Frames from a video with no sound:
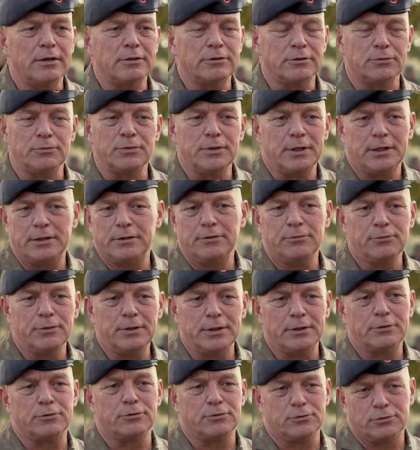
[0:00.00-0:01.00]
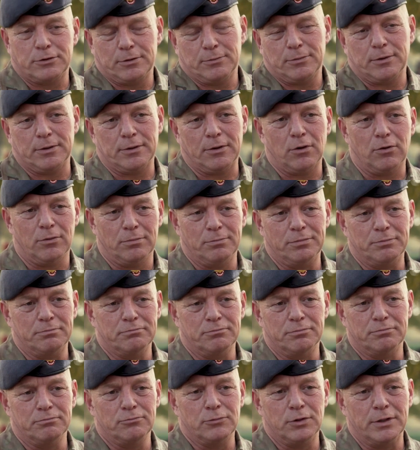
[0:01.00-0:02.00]
So we need to do something, or
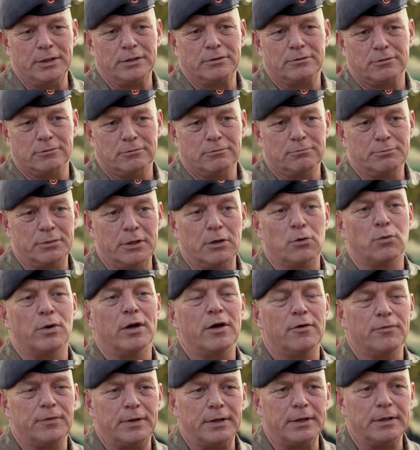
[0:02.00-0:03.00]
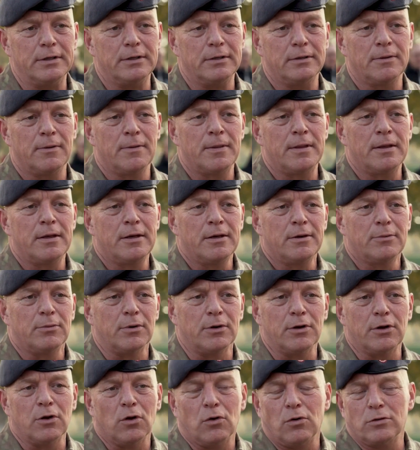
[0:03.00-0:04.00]
we need to be aware of that.
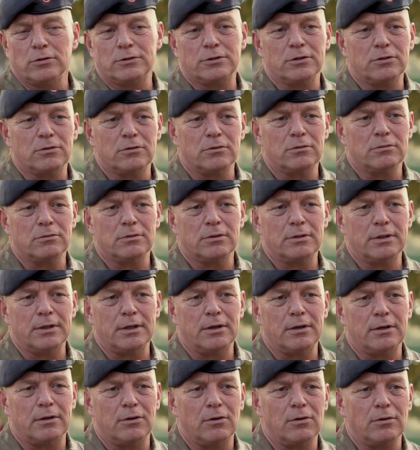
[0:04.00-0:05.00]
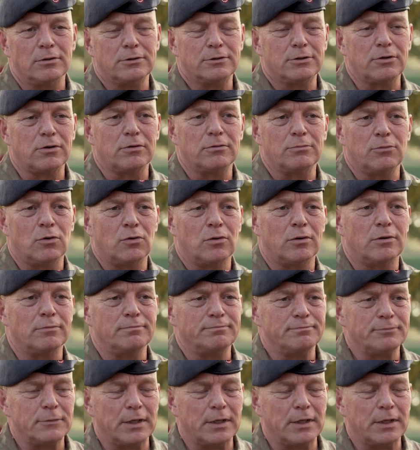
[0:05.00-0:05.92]
But there are also more